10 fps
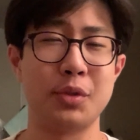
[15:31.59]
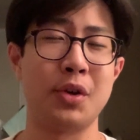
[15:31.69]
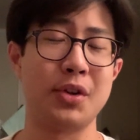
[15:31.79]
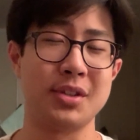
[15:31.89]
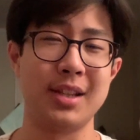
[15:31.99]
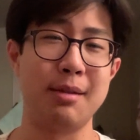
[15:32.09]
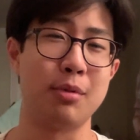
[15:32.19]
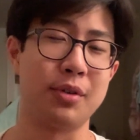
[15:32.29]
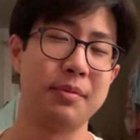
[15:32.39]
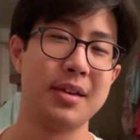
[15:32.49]
honestly,
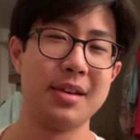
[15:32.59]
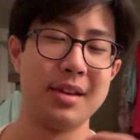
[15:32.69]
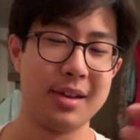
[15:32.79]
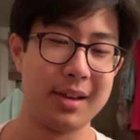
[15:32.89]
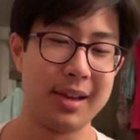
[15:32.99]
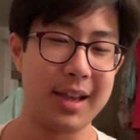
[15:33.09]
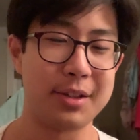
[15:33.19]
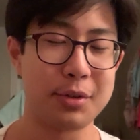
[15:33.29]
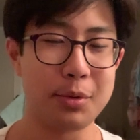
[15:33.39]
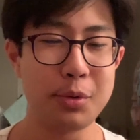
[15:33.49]
bro.
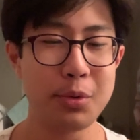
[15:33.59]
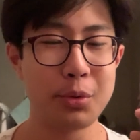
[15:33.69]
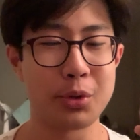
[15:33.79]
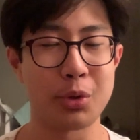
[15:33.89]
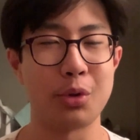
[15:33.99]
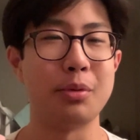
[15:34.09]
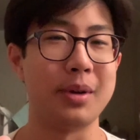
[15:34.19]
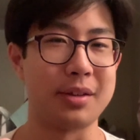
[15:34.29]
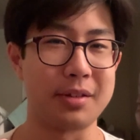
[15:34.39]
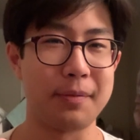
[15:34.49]
It's all
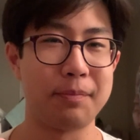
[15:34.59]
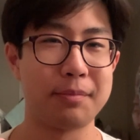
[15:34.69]
traumas.